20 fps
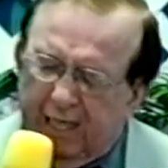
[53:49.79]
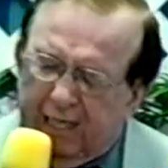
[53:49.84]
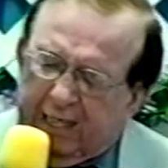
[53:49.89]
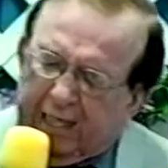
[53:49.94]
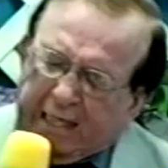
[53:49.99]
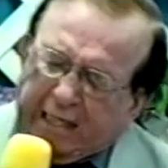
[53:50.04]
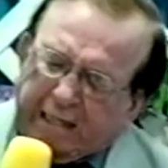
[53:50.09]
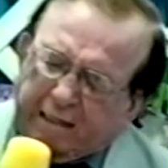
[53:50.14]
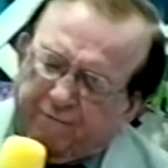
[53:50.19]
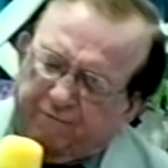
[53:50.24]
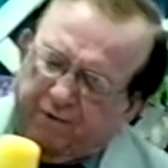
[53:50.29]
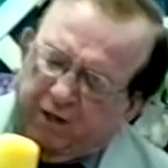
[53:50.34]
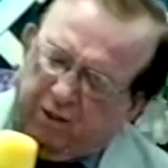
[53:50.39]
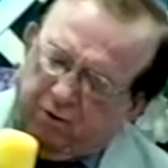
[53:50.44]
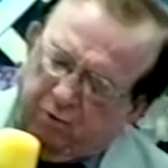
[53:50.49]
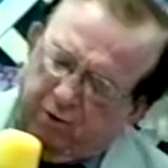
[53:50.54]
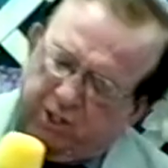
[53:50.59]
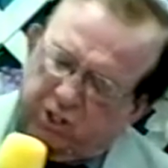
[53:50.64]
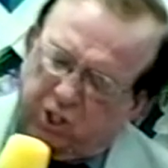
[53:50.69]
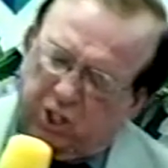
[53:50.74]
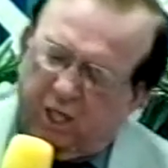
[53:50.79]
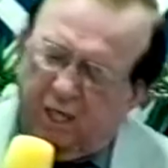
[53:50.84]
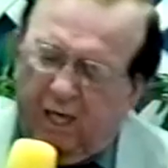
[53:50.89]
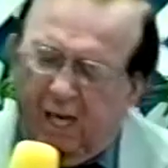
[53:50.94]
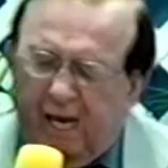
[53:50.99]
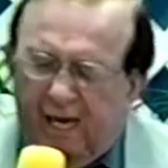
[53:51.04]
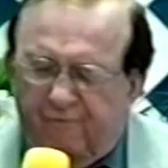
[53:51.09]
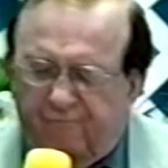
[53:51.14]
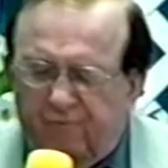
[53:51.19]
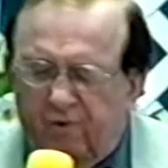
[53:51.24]
We cannot
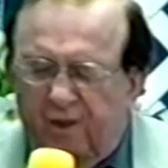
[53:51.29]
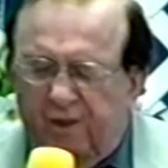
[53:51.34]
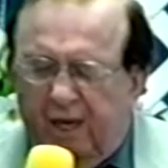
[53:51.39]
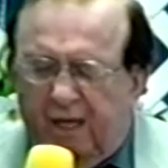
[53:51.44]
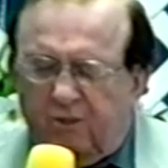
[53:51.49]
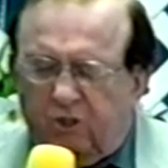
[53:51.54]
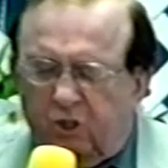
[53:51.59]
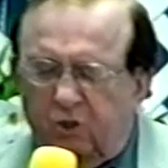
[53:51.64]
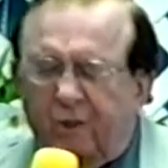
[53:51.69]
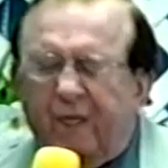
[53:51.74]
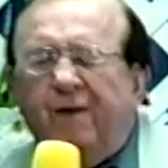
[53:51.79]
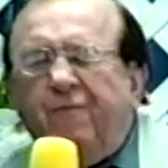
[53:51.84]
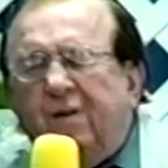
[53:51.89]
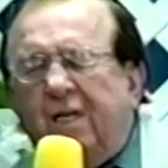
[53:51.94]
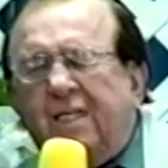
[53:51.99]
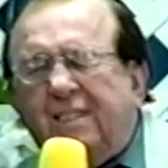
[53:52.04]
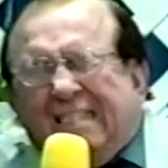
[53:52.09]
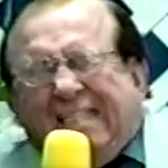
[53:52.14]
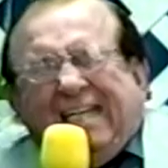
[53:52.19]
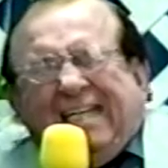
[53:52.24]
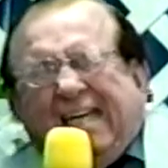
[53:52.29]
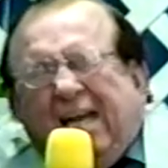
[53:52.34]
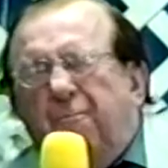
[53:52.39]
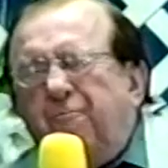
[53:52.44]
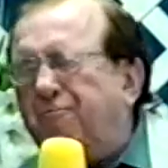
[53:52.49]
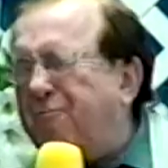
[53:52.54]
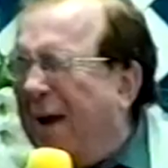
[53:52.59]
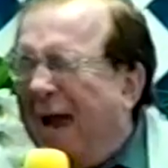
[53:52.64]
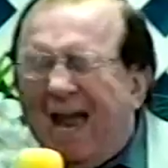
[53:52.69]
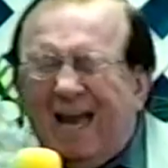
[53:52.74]
live the Christian life without
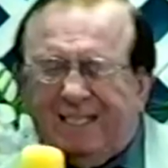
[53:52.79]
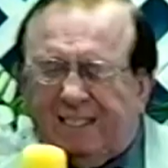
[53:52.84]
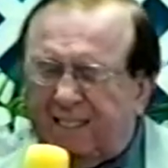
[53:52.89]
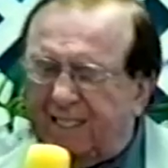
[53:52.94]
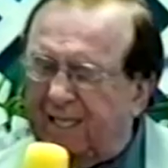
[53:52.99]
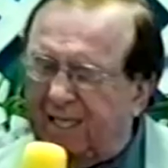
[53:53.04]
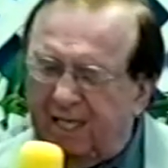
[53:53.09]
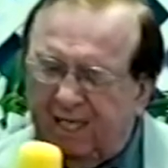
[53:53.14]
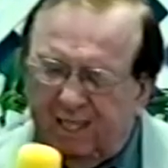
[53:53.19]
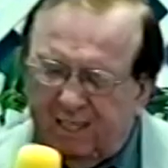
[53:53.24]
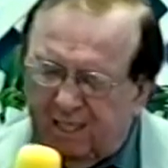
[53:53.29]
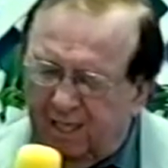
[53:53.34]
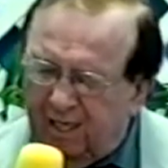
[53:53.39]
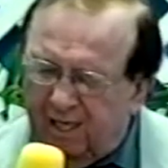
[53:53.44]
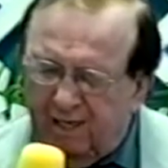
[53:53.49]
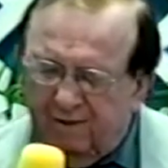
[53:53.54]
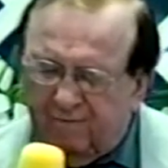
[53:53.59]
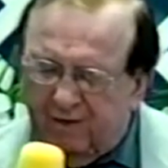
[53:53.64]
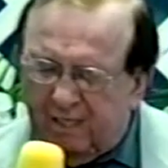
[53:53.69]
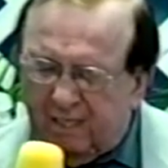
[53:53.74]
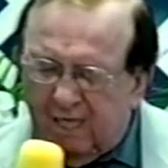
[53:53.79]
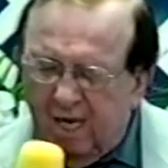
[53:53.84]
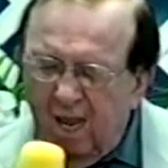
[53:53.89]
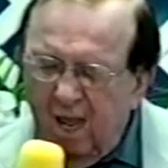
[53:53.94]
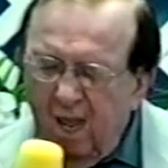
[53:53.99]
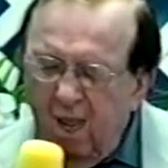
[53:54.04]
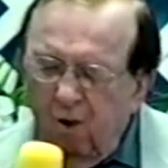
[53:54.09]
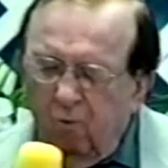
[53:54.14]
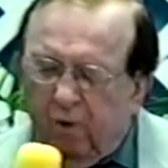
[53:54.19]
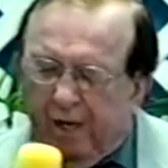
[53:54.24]
you giving us the
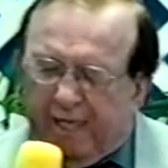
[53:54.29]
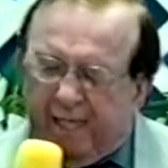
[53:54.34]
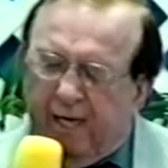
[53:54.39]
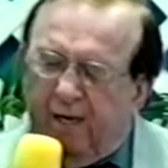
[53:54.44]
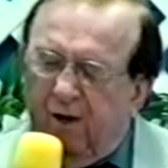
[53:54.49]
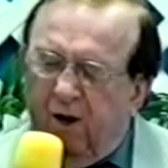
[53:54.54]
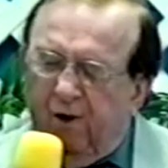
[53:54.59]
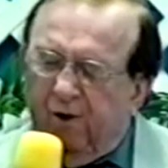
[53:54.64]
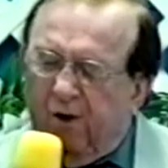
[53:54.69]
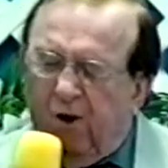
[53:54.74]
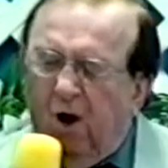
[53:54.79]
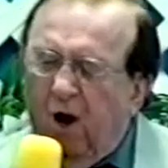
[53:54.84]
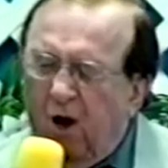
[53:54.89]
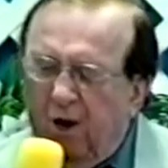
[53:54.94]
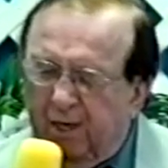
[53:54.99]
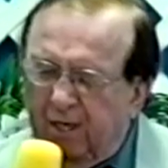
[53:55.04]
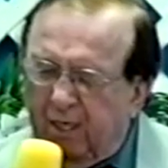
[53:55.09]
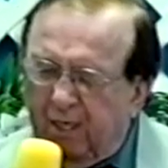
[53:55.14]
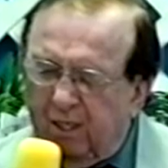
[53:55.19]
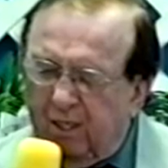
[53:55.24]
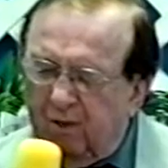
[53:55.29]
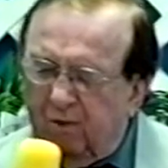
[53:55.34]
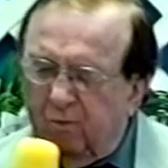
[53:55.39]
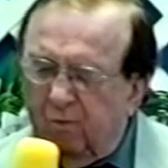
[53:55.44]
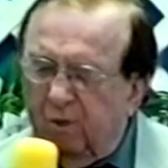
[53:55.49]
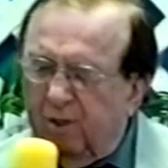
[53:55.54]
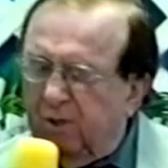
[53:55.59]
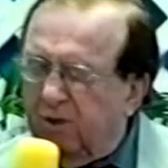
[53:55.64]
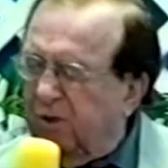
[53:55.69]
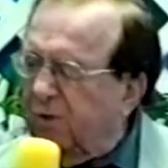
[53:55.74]
capacity to live it. We
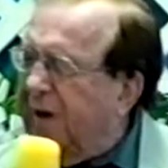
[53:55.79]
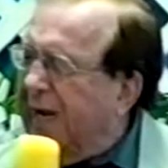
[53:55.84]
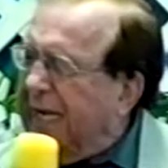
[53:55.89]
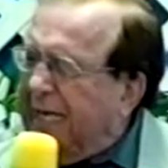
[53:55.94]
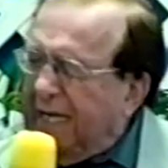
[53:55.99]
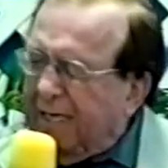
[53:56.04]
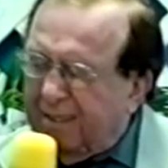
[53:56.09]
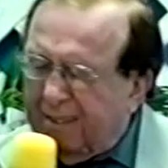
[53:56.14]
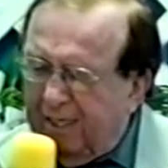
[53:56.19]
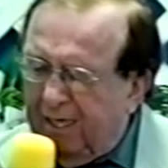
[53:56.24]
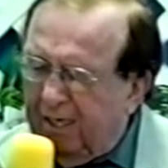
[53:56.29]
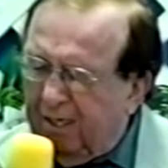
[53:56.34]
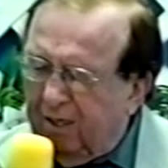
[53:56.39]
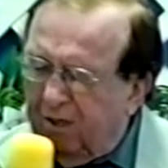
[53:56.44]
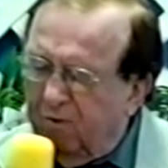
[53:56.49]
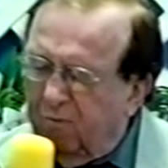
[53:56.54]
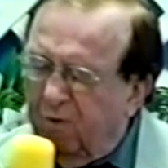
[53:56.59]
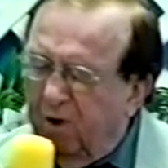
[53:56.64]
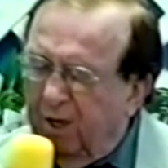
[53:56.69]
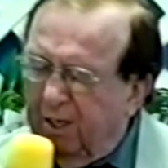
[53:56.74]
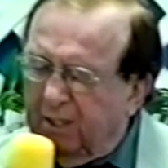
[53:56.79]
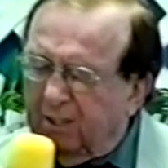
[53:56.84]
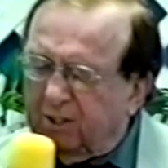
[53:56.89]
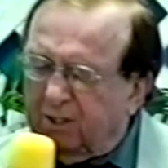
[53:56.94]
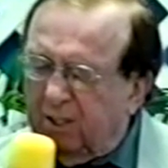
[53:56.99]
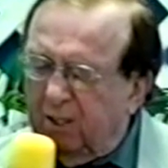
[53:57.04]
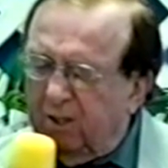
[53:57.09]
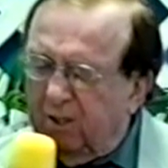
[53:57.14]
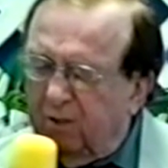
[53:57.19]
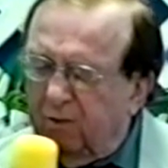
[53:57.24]
cannot honor you and do
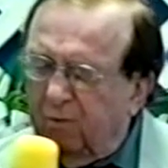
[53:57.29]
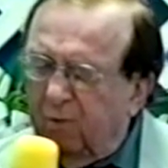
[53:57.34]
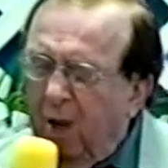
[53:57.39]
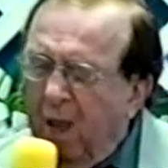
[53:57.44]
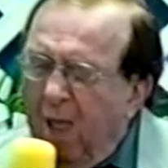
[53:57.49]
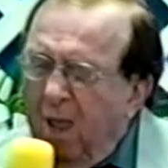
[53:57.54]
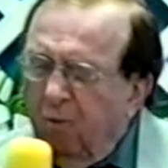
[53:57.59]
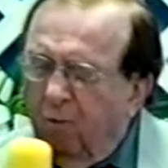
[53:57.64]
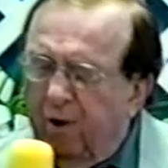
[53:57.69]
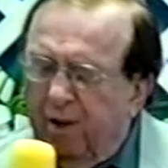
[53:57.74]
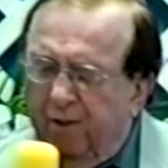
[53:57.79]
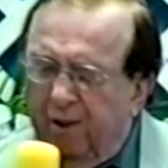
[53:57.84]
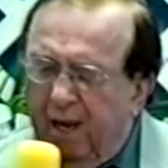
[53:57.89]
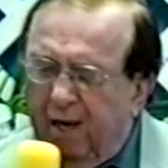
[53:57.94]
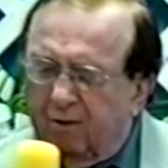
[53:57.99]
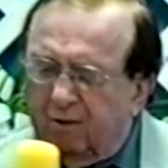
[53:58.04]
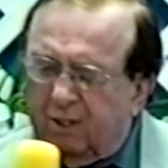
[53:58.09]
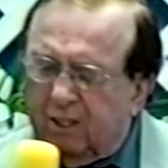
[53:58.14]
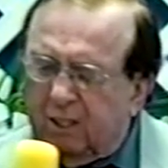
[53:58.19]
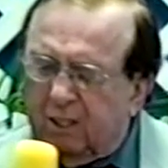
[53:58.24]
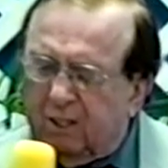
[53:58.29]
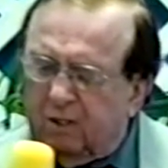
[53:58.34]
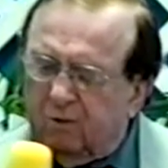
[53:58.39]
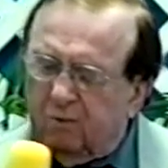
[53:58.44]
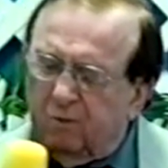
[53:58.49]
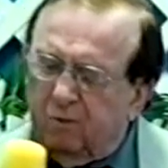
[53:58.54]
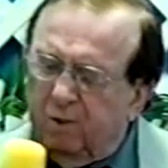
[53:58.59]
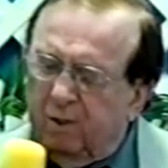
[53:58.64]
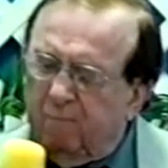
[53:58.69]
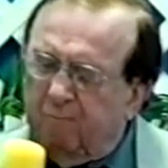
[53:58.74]
anything you want us to do
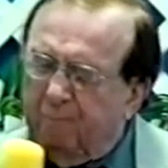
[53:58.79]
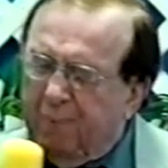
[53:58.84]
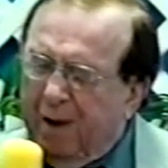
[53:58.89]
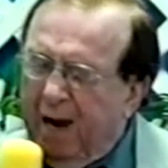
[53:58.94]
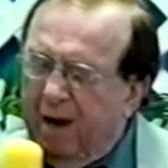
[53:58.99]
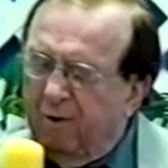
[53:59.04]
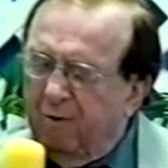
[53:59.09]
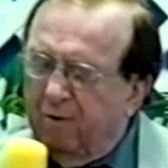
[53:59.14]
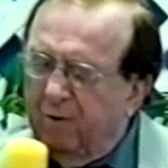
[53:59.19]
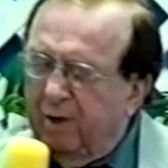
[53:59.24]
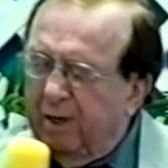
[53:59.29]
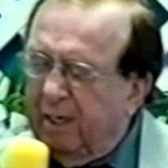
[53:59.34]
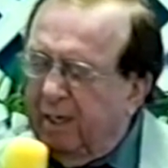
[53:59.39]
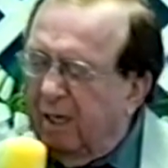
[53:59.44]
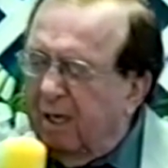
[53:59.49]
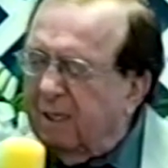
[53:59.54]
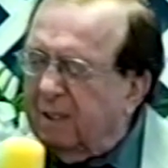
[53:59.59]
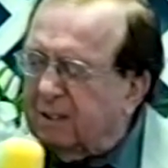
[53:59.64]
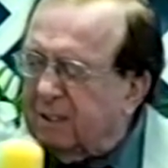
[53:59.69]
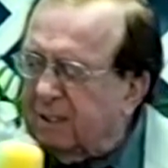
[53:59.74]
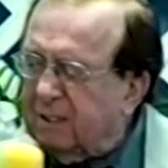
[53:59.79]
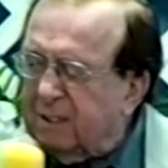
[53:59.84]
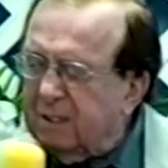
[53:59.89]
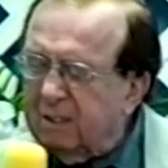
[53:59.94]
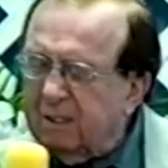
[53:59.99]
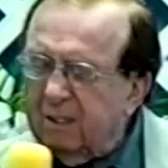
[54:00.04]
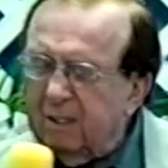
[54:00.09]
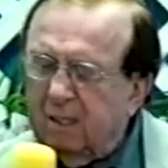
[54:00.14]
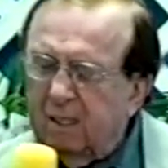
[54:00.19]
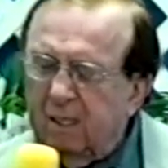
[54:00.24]
without you
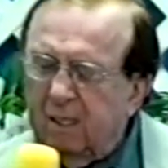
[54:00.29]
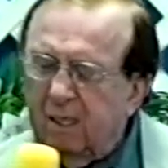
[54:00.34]
empowering